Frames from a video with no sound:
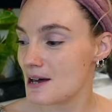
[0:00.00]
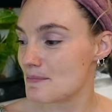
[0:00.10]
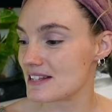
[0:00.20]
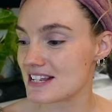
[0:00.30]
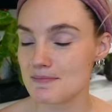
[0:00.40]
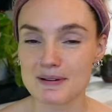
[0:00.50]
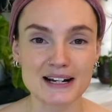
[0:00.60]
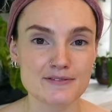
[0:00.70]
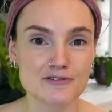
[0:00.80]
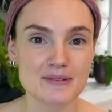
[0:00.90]
But
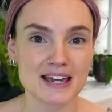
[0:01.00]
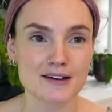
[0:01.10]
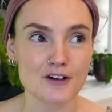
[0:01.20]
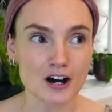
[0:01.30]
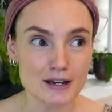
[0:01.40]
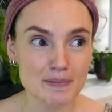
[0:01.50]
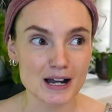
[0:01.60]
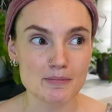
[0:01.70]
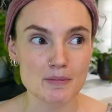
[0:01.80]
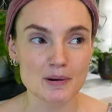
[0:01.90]
typically for me, if I
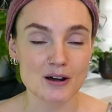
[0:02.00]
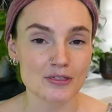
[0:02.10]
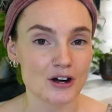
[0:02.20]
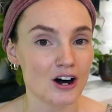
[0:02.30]
pick up a plant that